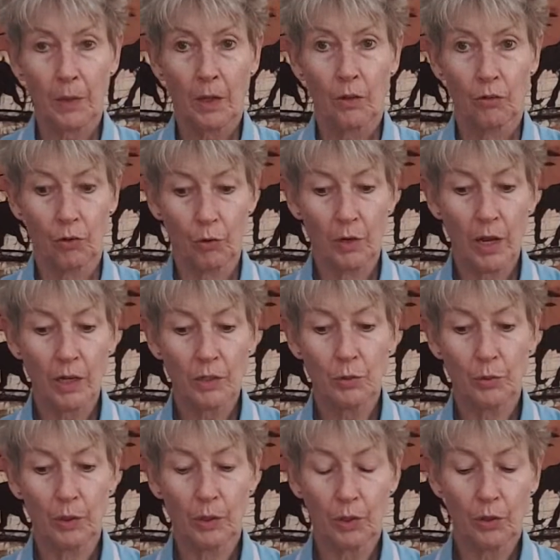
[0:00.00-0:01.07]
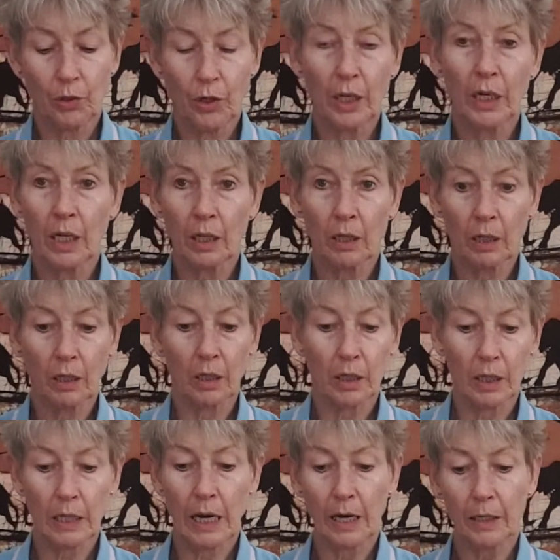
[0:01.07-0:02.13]
So now you can either
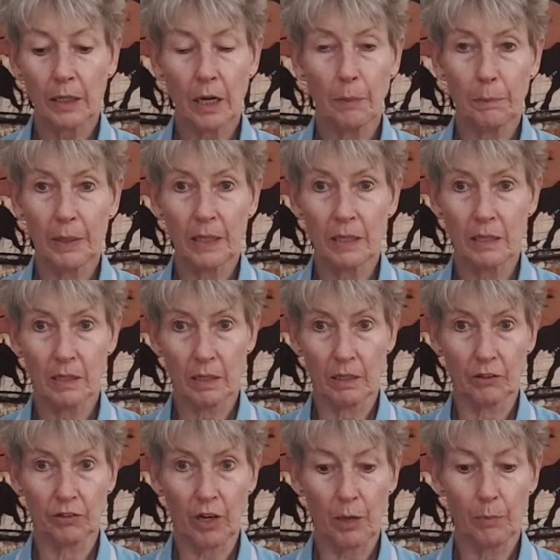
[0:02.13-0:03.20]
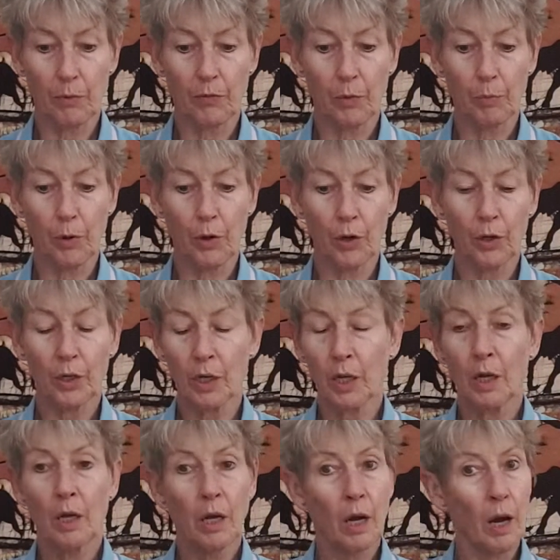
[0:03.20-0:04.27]
cut a piece to the shape of your burn,
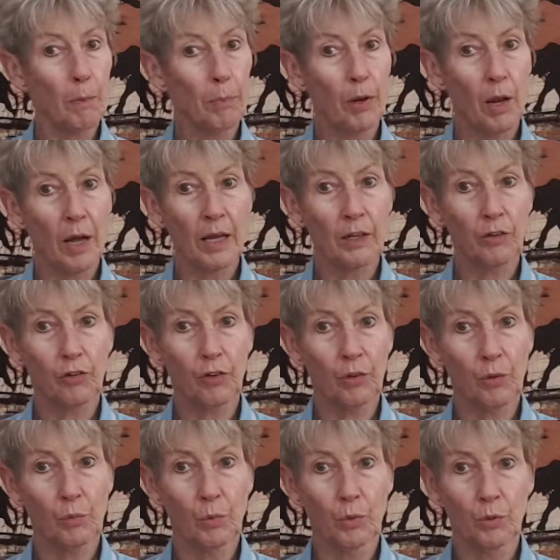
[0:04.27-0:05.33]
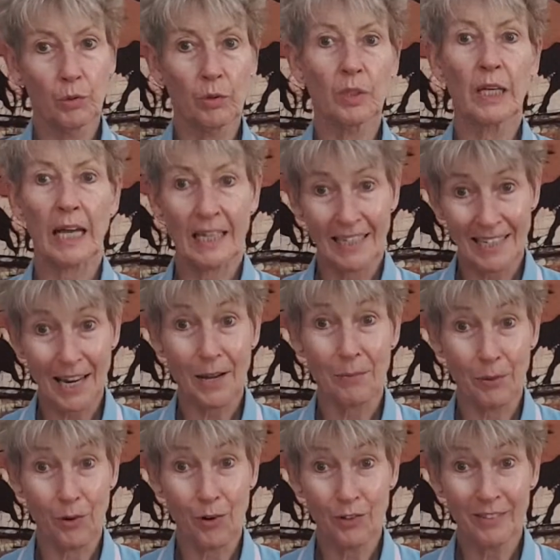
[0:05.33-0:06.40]
apply it to your wound and tape
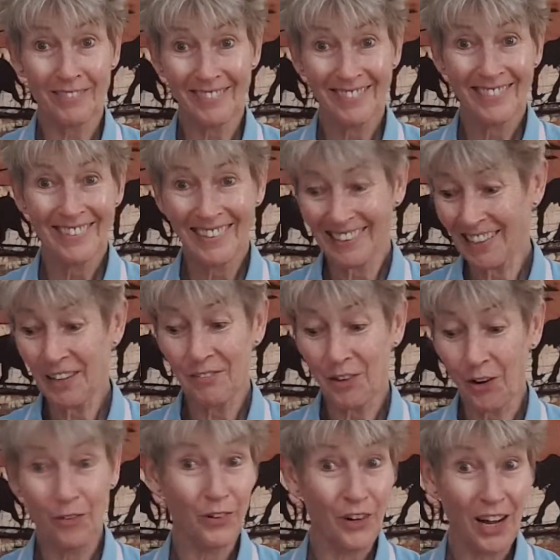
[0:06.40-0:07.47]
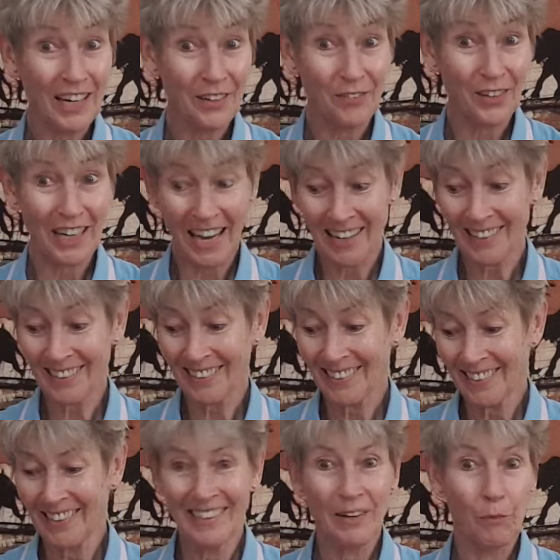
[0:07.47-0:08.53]
it on. Leave it overnight if you can.
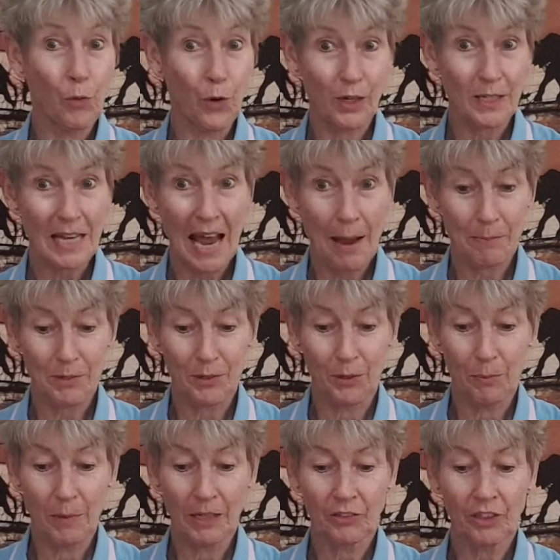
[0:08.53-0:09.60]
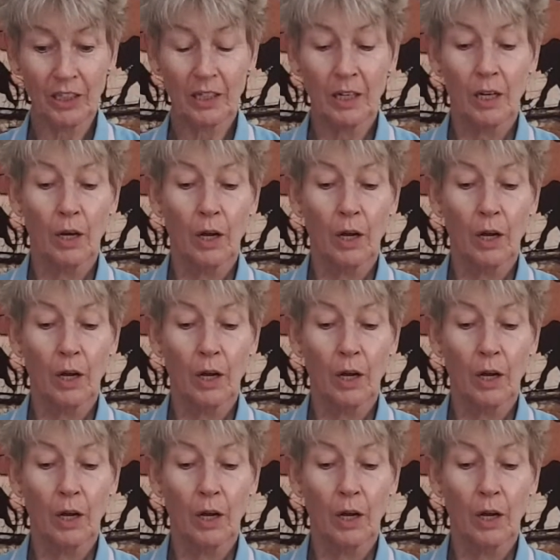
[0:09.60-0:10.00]
Works absolute magic.